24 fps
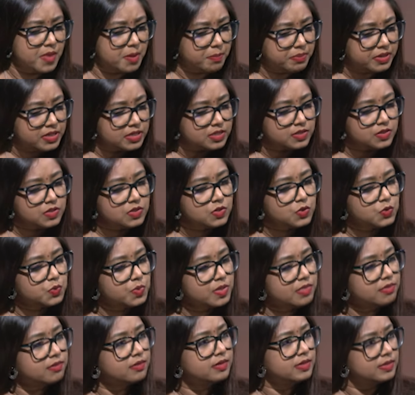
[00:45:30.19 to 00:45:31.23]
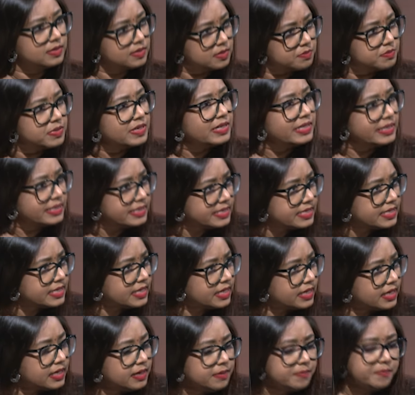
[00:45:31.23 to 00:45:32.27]
persons with
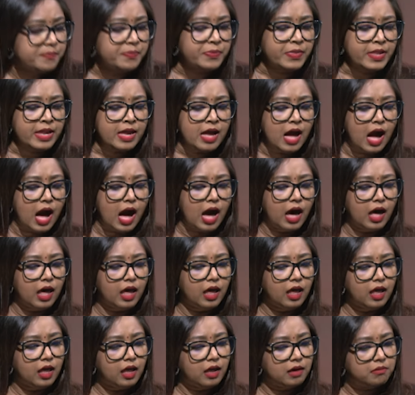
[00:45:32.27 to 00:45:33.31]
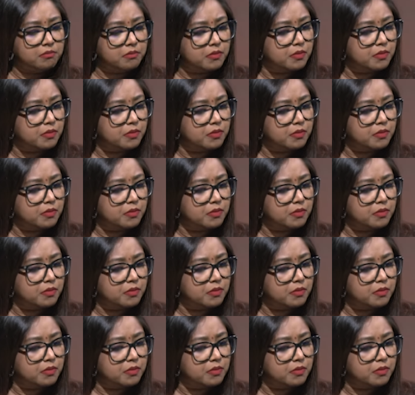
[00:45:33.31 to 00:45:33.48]
disability are